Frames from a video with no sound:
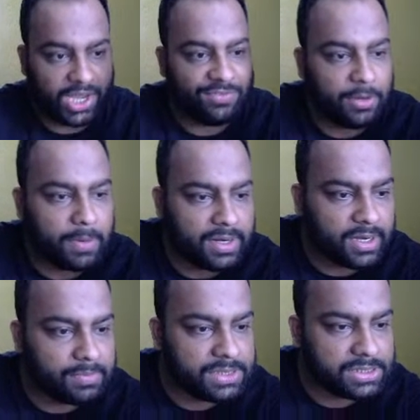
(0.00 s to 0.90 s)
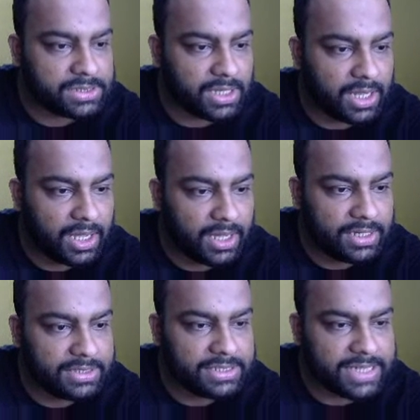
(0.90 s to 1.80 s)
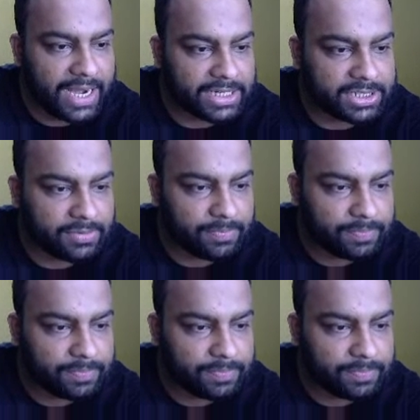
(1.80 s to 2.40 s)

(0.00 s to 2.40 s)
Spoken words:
if I perturb this in this direction?